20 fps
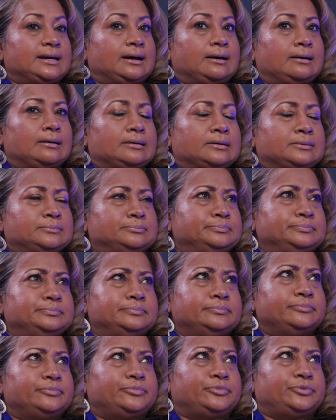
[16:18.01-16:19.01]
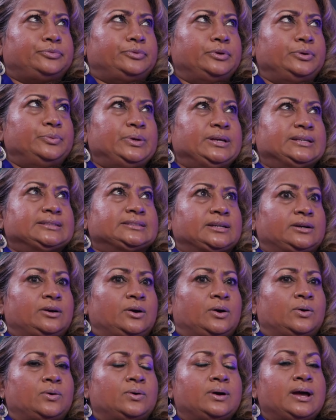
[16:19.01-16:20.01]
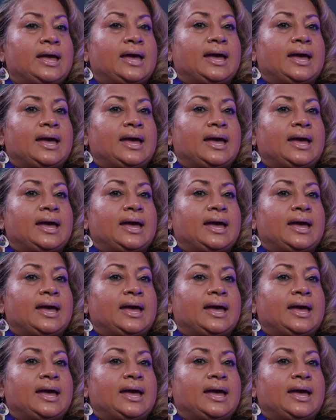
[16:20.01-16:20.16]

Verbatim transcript: 3 weeks ago,